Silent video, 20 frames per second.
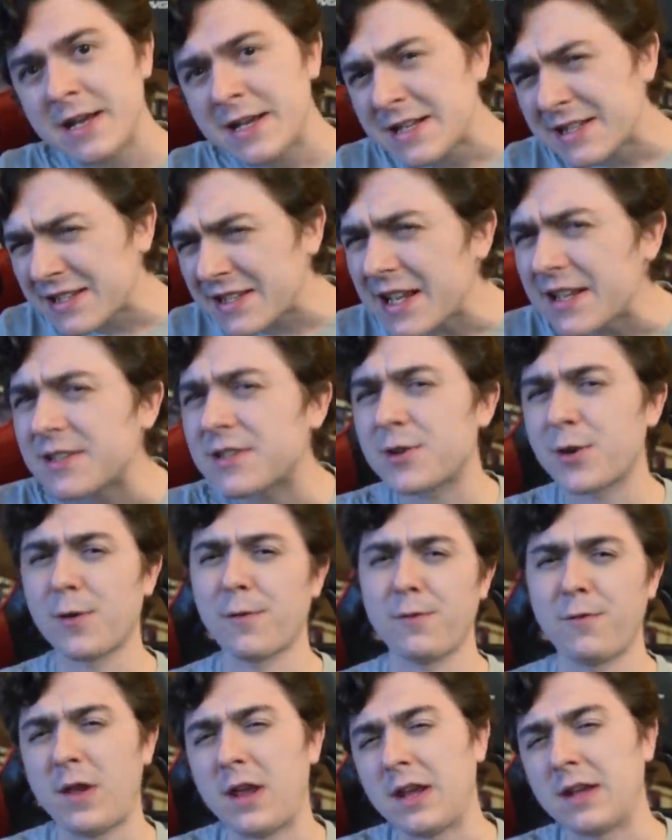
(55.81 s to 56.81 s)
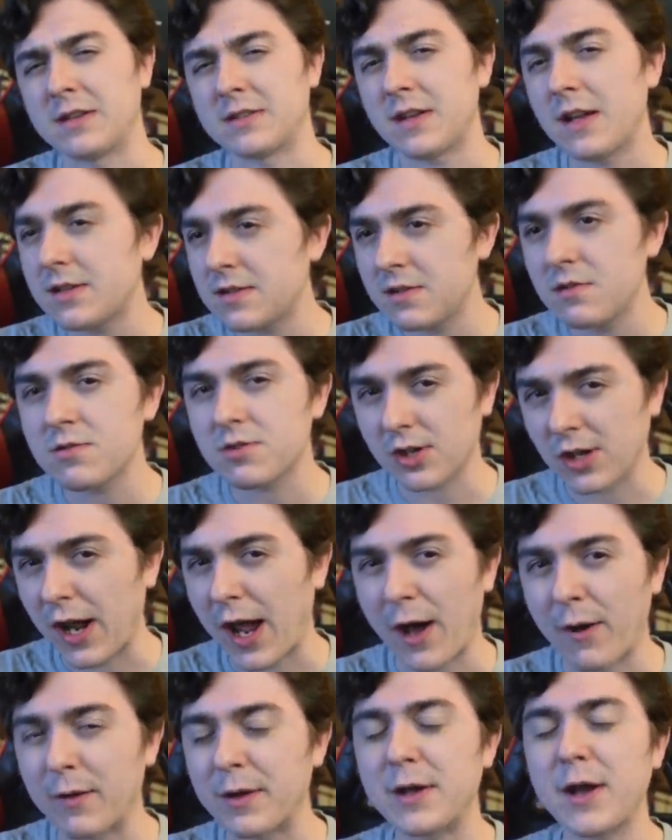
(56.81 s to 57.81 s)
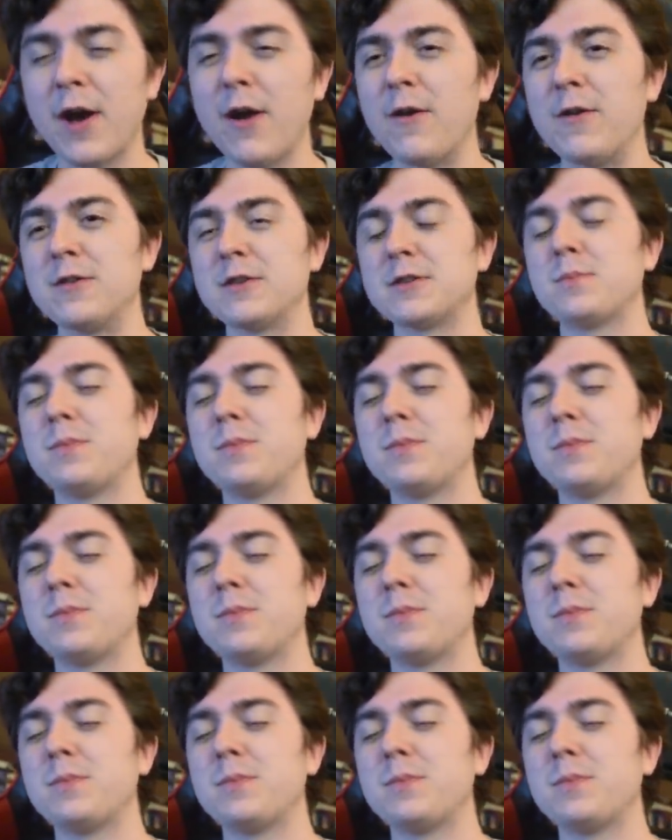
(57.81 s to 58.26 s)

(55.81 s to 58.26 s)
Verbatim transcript: censor things. That's usually how it goes.